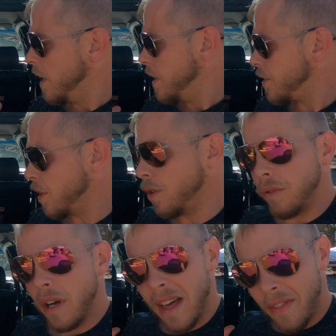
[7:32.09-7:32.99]
So
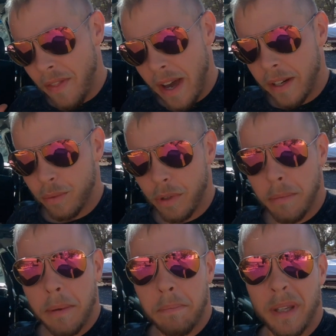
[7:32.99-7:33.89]
that is one of
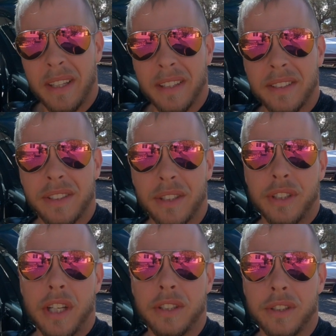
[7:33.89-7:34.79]
my biggest
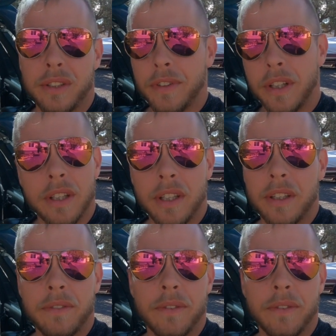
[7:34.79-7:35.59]
suggestions if you're going to live